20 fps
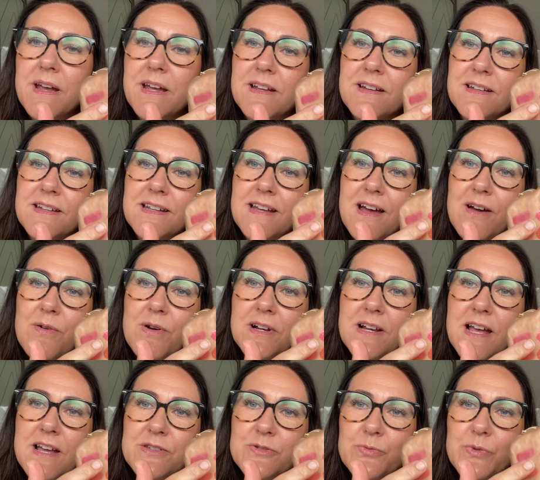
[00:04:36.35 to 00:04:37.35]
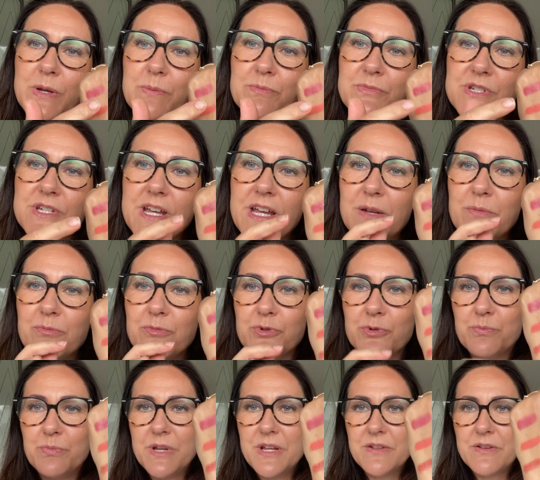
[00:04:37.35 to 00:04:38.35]
and the Hourglass Whim shade
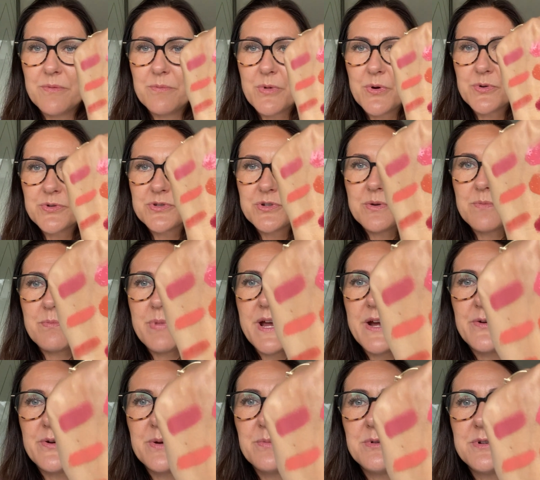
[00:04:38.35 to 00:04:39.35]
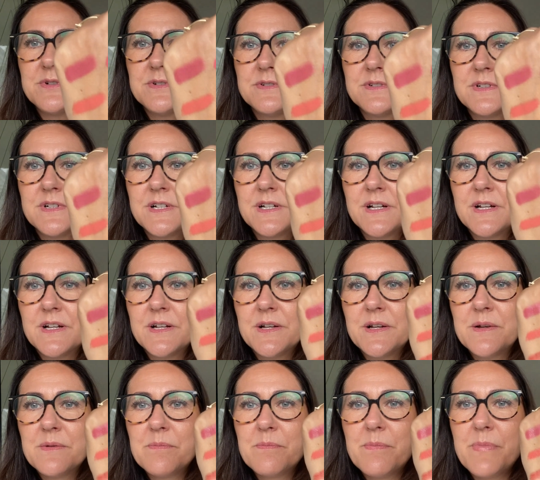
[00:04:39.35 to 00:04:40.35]
would be the most comparable,
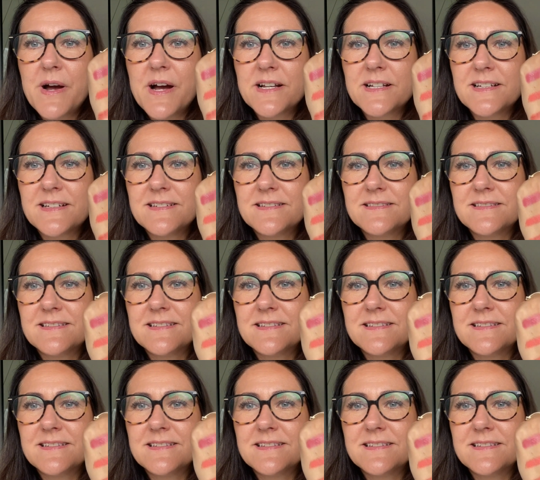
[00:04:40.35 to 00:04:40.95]
but